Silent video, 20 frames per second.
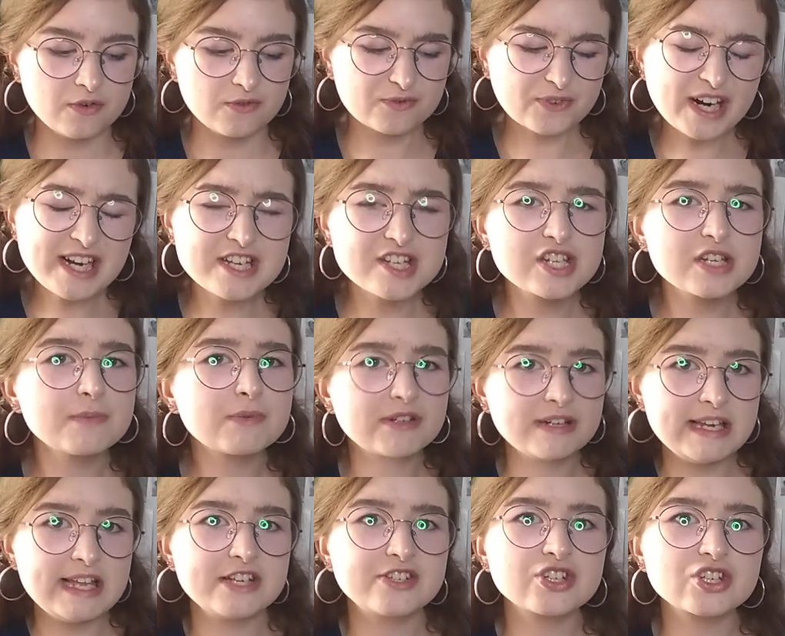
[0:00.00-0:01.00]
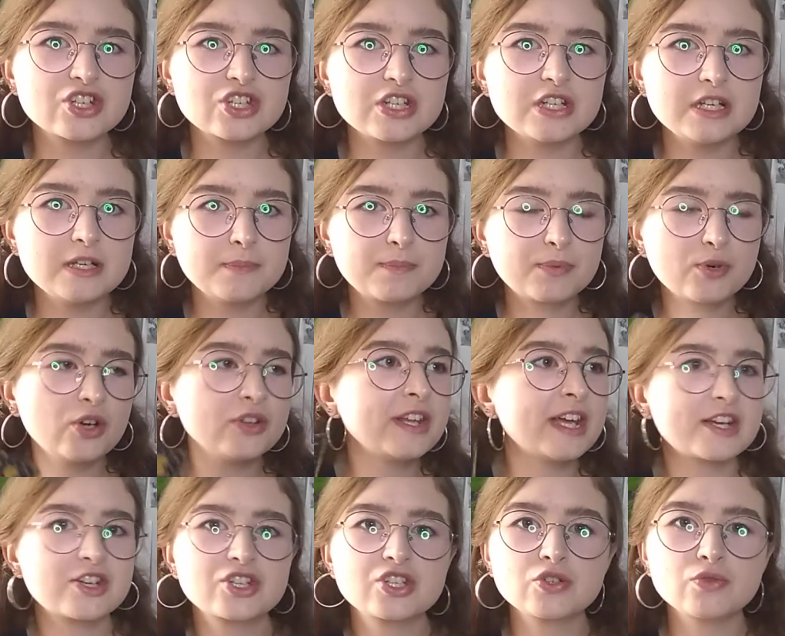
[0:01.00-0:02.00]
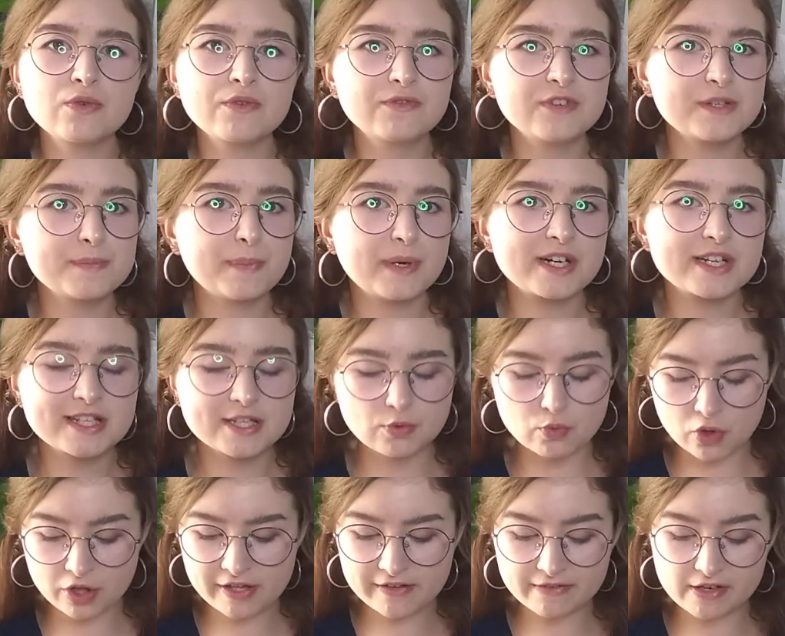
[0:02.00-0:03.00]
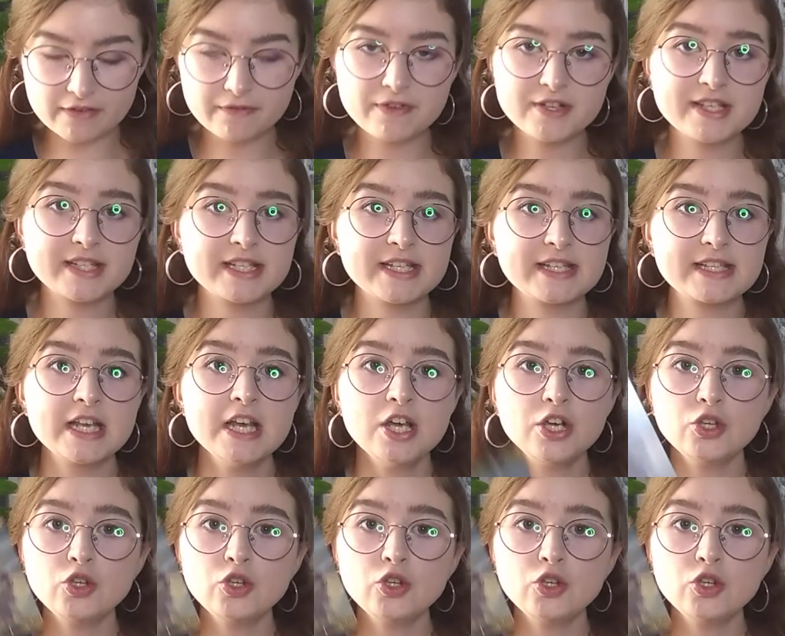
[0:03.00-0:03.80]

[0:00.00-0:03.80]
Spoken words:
friendship, relationship, connection with this person, whatever this is.